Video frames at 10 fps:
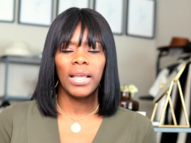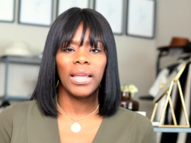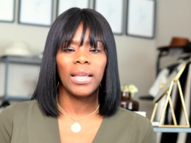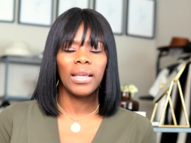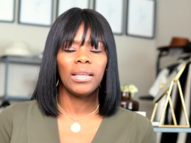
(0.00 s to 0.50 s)

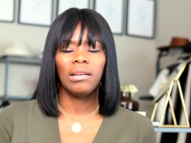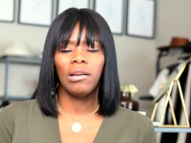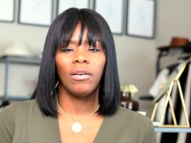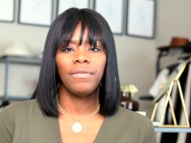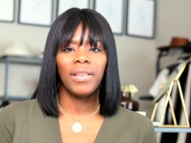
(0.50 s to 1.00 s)
Like, you
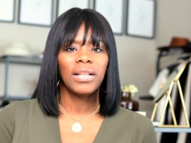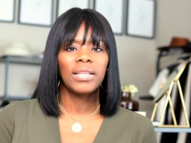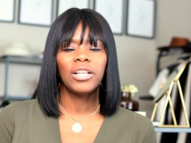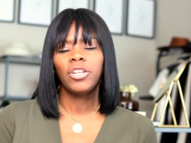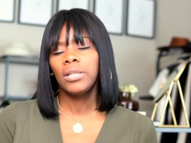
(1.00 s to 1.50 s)
know, if
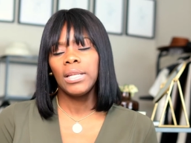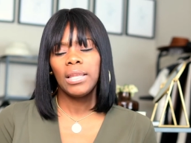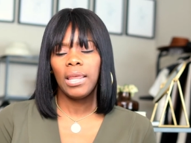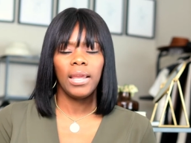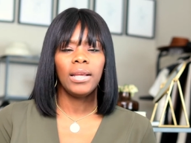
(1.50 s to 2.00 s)
that's not your
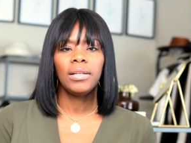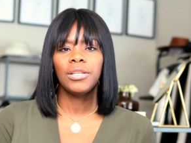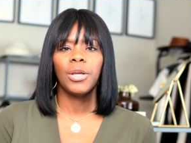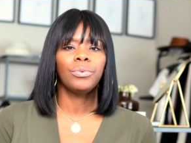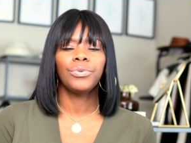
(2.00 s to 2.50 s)
thing,
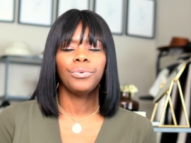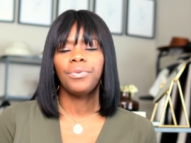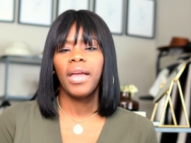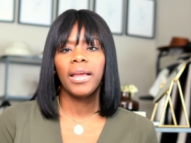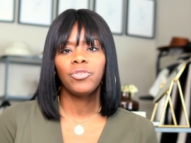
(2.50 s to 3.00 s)
don't do
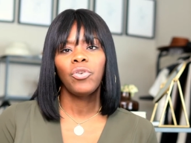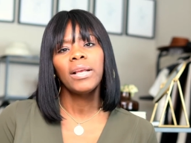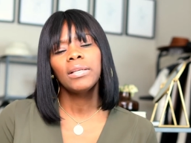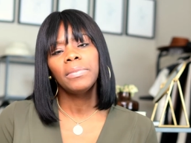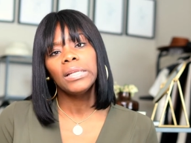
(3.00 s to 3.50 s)
that.
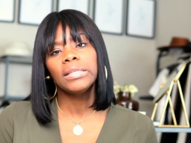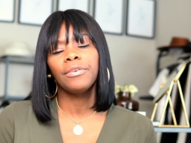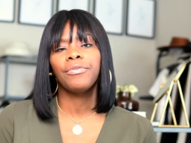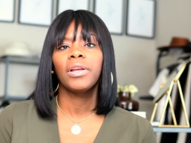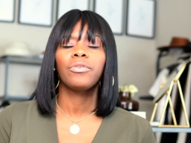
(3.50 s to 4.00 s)
Try something
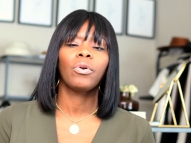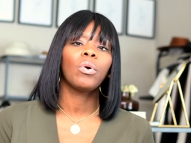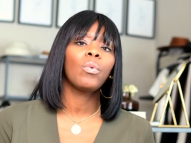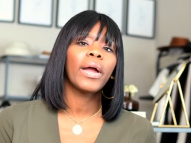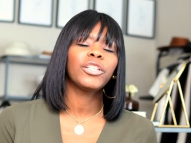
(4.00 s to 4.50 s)
different.
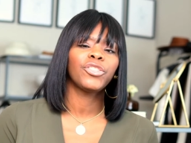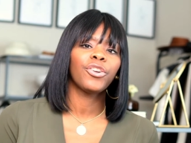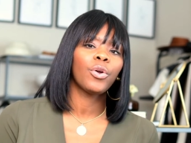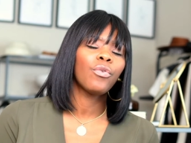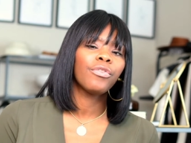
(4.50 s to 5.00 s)
Throw a white
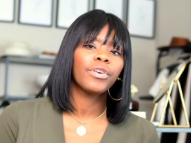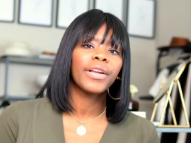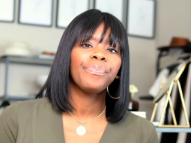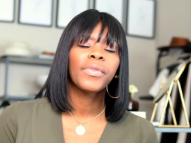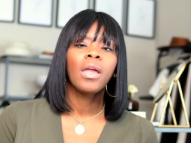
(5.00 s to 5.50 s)
shirt over it.